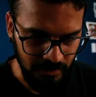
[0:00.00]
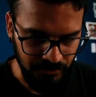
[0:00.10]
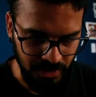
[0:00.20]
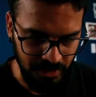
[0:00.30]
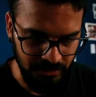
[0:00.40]

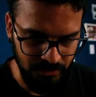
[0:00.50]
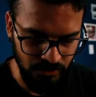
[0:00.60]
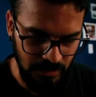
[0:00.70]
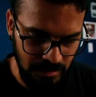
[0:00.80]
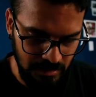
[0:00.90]
Then
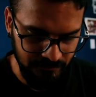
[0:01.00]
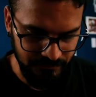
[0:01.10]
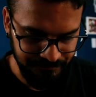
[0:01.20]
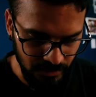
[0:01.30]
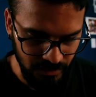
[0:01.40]
you have
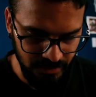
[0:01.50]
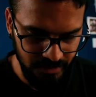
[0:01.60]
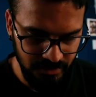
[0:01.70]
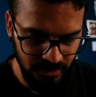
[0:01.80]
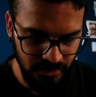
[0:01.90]

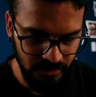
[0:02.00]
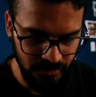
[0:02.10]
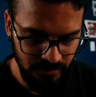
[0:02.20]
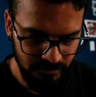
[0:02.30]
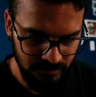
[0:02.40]
green here.